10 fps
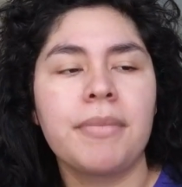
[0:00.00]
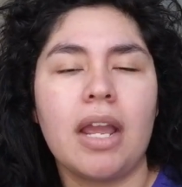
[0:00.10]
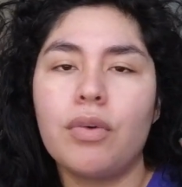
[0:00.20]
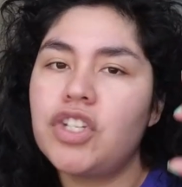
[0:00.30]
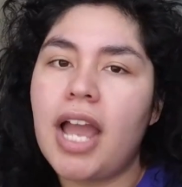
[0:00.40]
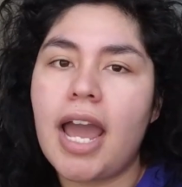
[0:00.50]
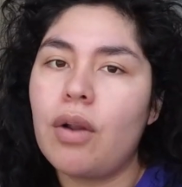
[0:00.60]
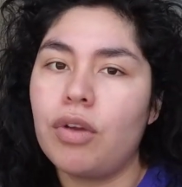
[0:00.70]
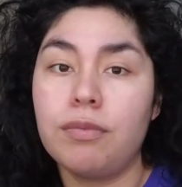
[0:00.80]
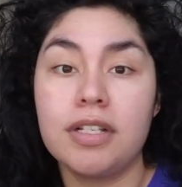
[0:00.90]
I wish I had
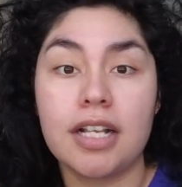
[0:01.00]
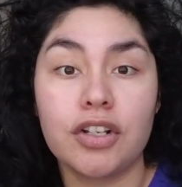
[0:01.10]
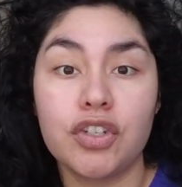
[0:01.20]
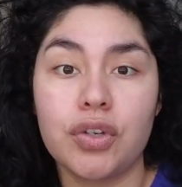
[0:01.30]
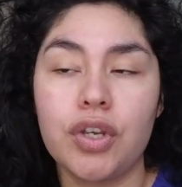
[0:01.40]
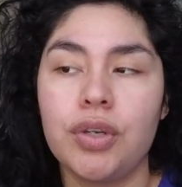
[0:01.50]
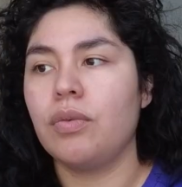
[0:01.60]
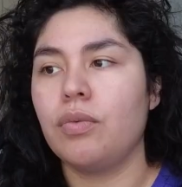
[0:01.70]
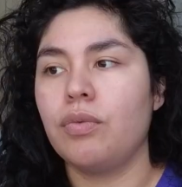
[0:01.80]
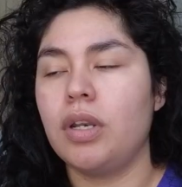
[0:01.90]
it with me so I could show you.
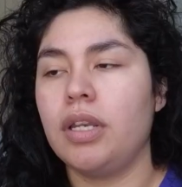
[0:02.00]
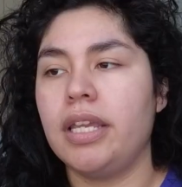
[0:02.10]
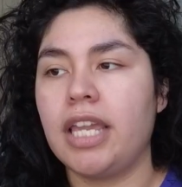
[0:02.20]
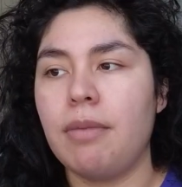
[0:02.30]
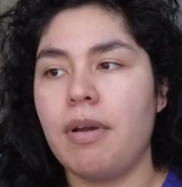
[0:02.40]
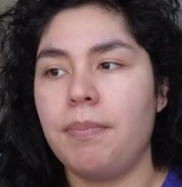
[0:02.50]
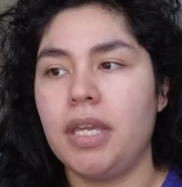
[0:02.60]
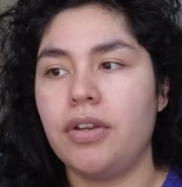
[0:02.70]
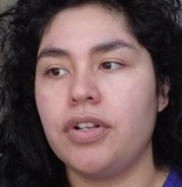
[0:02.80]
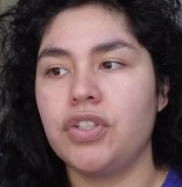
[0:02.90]
When he came up
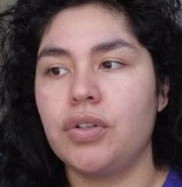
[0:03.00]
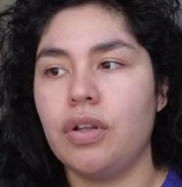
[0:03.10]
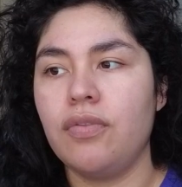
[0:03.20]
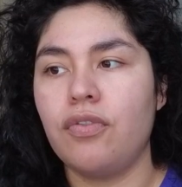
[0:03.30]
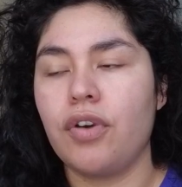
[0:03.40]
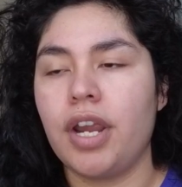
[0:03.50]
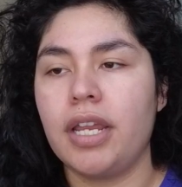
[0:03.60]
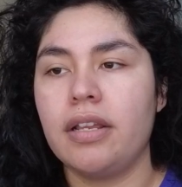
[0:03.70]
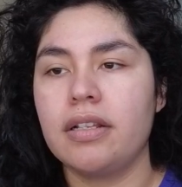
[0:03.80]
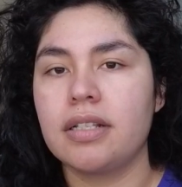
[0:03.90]
here to look for it,
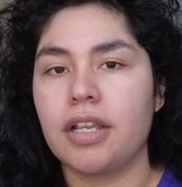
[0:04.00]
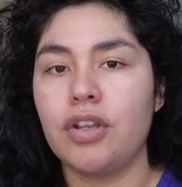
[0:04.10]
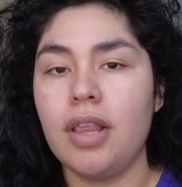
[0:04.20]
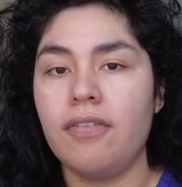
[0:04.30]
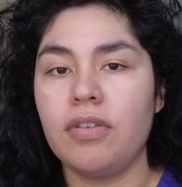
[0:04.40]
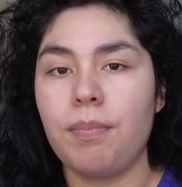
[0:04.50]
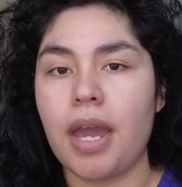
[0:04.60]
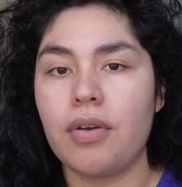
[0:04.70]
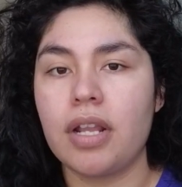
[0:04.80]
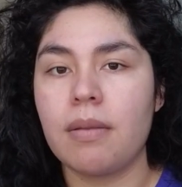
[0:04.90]
he was like, you left the
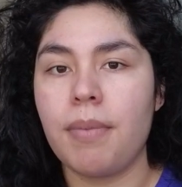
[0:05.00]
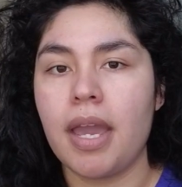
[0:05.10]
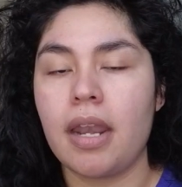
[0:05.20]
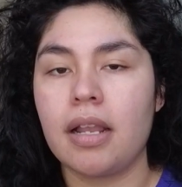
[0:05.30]
battery in the bed.